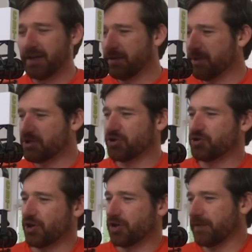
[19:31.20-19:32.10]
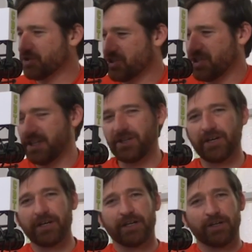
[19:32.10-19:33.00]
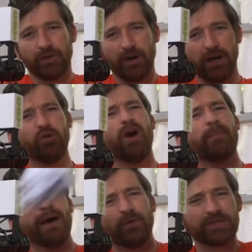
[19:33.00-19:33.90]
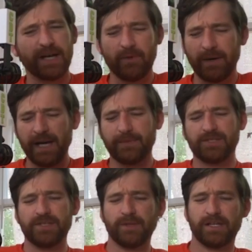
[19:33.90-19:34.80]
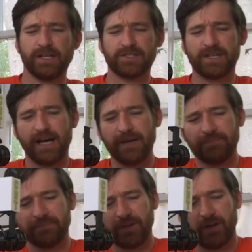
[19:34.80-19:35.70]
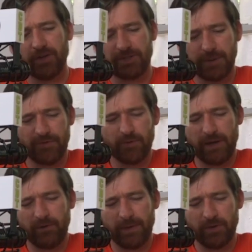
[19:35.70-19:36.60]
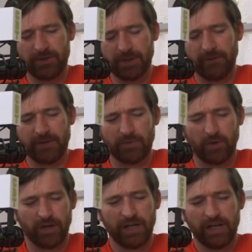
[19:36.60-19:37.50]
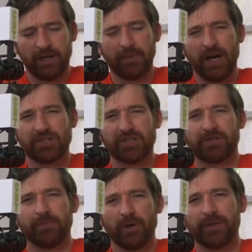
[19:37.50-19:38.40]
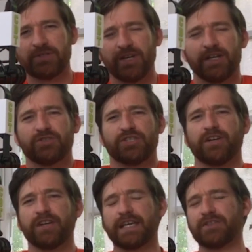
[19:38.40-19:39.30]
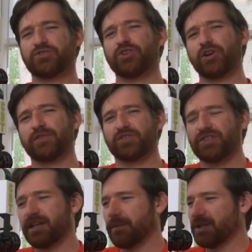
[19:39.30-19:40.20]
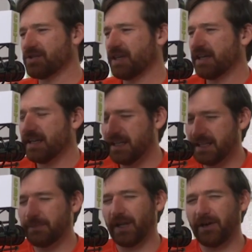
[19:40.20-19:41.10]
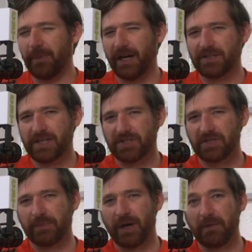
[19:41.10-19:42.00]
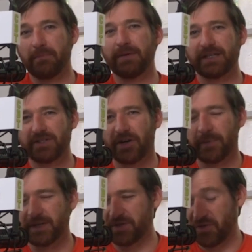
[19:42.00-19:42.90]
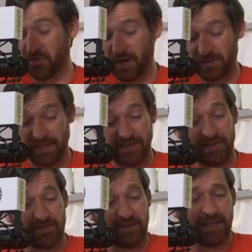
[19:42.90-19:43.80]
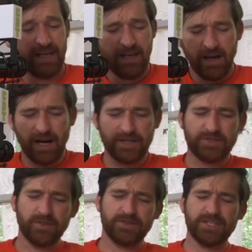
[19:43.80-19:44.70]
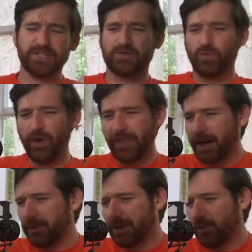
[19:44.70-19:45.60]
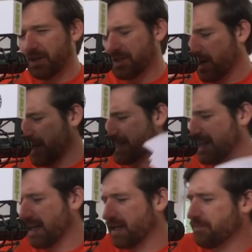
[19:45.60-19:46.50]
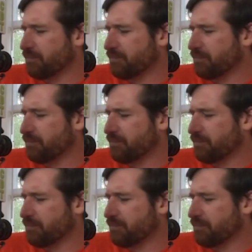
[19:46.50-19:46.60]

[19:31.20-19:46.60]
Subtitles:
Mr. Djokovic Sr., who I met one time in Miami. Seemed like a nice guy, although some of you may remember some of his more obnoxious moments cheering against Djokovic's enemies in the player box at some big tournaments throughout tennis history. All right, so this is one thing I really want to talk about today.